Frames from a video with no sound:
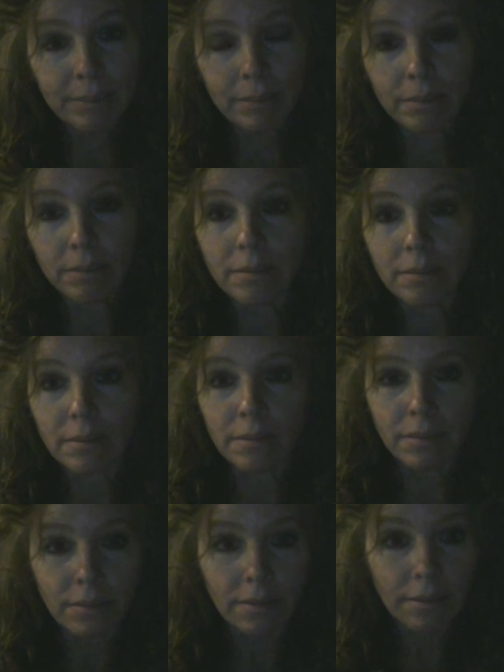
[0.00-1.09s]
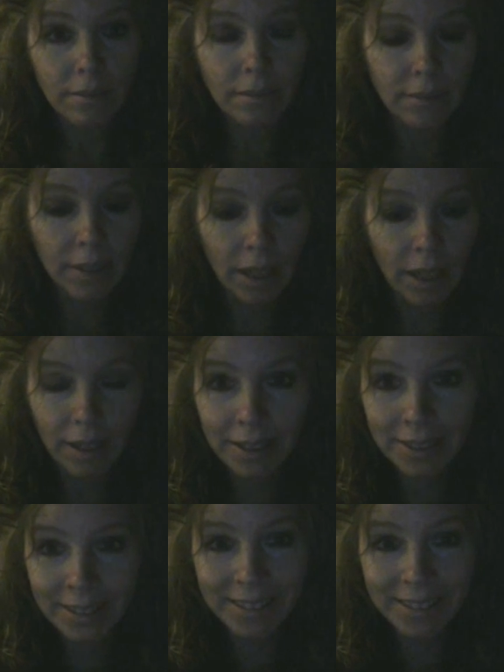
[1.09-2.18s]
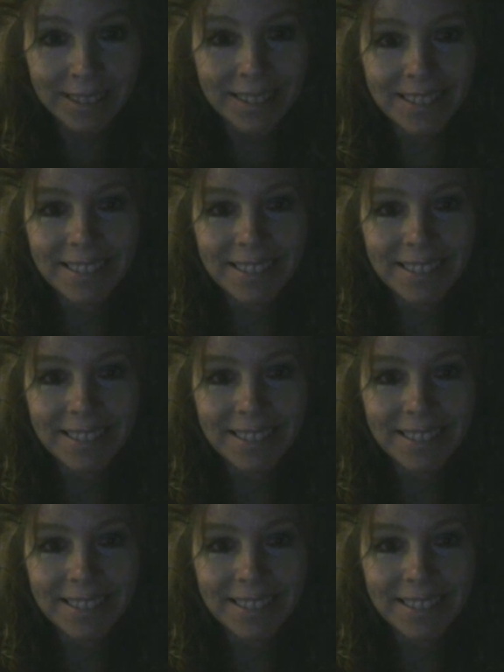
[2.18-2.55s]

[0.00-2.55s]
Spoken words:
[no speech]